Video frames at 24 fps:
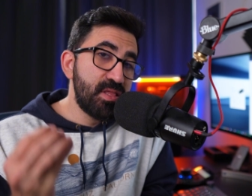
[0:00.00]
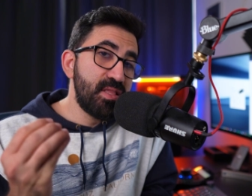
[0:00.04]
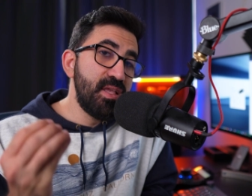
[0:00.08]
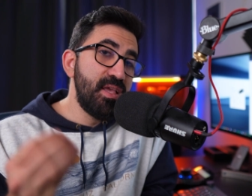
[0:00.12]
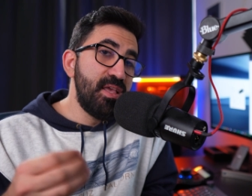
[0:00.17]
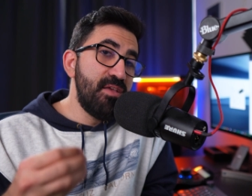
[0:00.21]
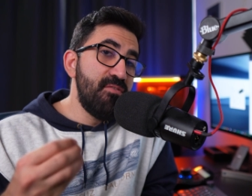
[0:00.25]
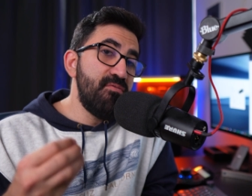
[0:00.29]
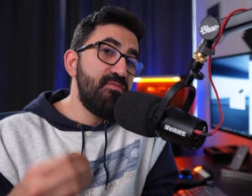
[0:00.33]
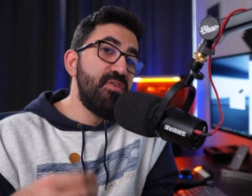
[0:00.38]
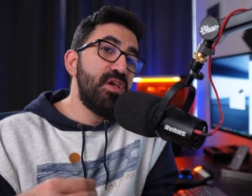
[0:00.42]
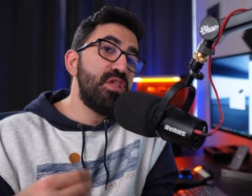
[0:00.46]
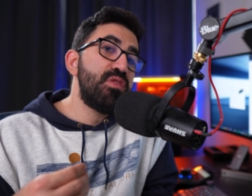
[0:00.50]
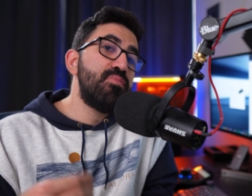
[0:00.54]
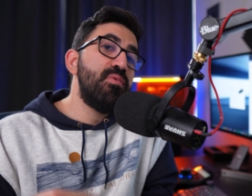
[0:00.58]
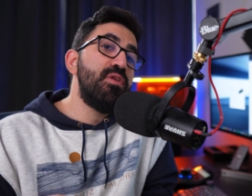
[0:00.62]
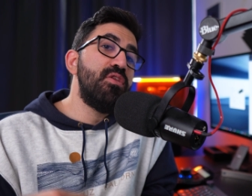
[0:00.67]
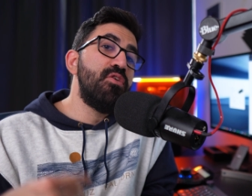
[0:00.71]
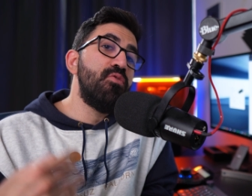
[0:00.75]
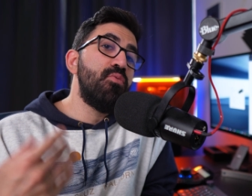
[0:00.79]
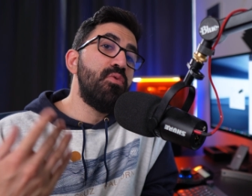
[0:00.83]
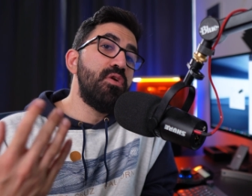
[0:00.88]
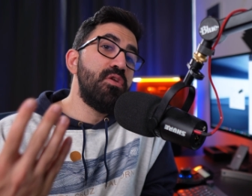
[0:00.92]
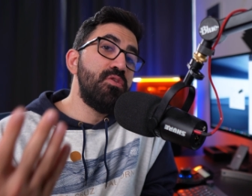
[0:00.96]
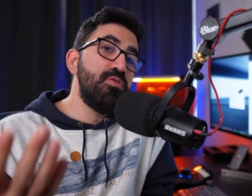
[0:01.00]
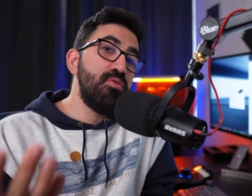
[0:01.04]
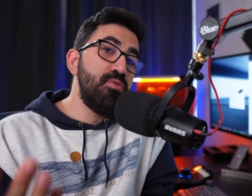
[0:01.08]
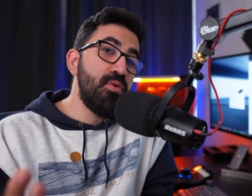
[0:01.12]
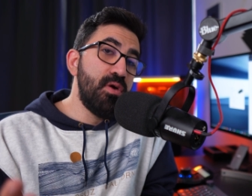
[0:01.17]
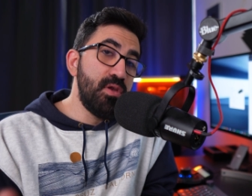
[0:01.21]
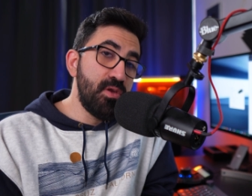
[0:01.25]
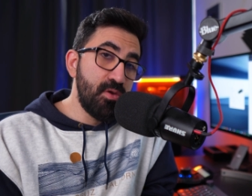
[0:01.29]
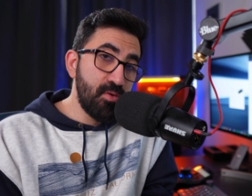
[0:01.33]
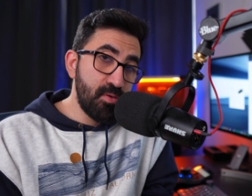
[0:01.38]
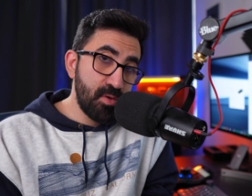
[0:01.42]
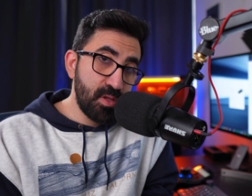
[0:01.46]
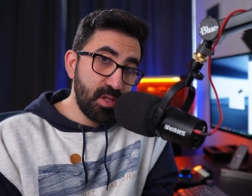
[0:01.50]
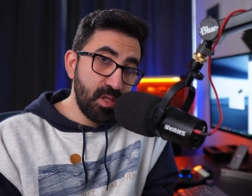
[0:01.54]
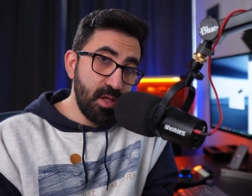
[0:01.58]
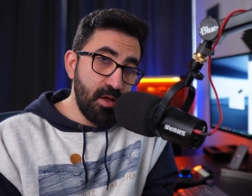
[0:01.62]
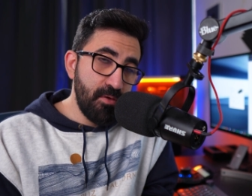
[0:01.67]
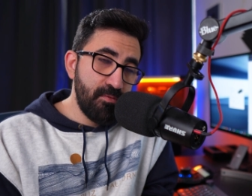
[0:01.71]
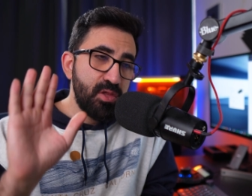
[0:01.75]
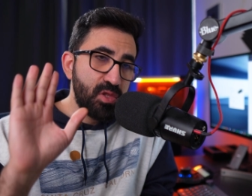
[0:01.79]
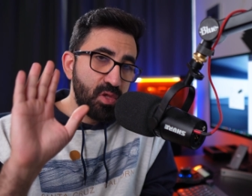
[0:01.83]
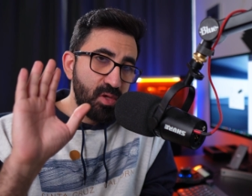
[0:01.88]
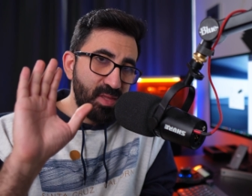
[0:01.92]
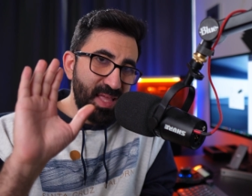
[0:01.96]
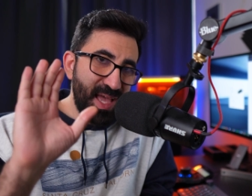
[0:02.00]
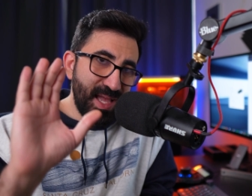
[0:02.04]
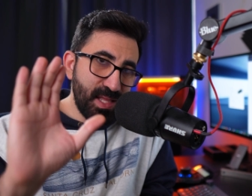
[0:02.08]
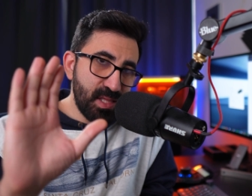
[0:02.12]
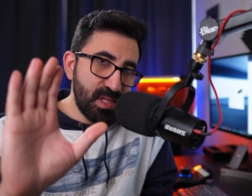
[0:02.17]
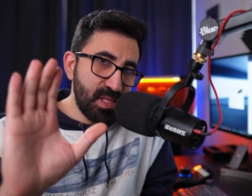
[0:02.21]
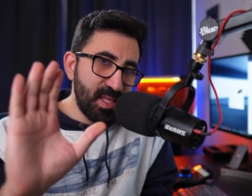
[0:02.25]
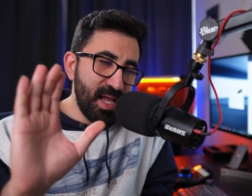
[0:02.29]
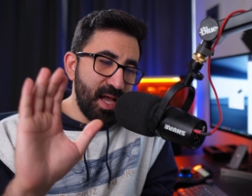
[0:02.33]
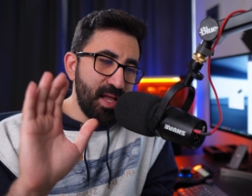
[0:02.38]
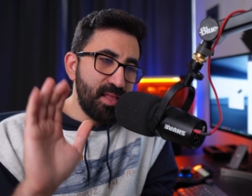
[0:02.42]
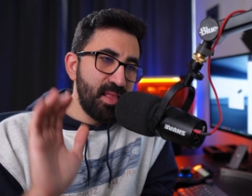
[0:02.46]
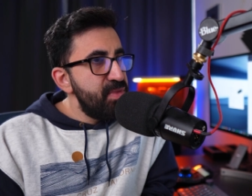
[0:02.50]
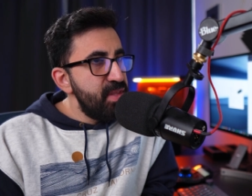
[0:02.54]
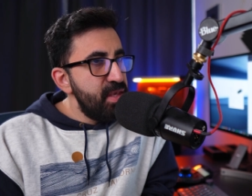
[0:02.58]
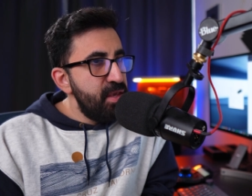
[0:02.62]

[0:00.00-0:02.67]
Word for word: the investment you want to do on yourself so that's that